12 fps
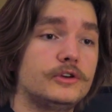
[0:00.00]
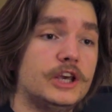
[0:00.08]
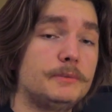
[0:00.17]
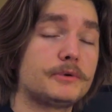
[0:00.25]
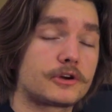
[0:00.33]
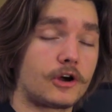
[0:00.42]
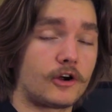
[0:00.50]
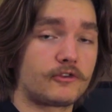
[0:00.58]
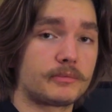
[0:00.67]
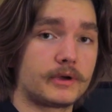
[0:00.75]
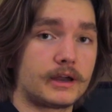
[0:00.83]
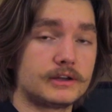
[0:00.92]
keep your car
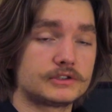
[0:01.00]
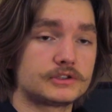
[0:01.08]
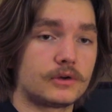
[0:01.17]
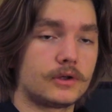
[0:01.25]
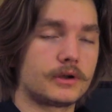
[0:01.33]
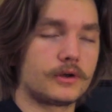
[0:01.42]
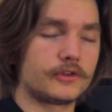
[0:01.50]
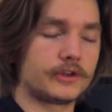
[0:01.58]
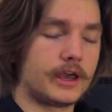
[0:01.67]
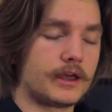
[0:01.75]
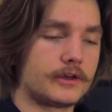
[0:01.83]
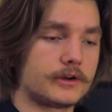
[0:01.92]
from getting stolen
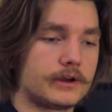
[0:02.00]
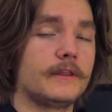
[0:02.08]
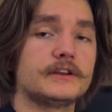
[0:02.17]
altogether,